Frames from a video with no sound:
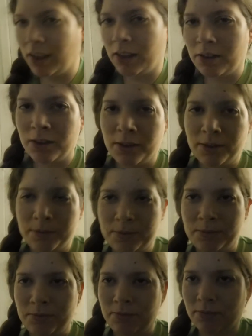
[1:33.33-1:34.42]
I don't know,
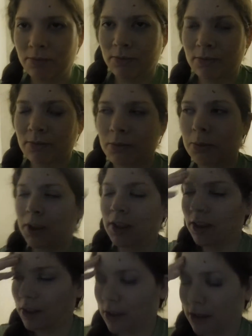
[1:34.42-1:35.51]
but
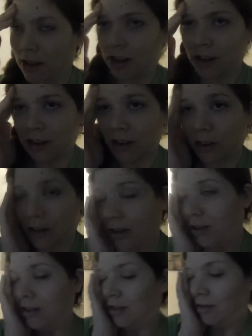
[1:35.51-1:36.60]
it sucks and it
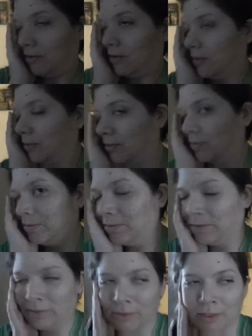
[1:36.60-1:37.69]
hurts.
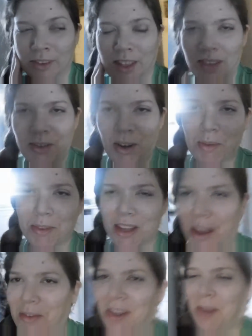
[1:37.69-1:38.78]
And Rob's
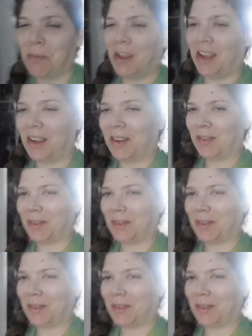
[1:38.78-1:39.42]
laughing at me.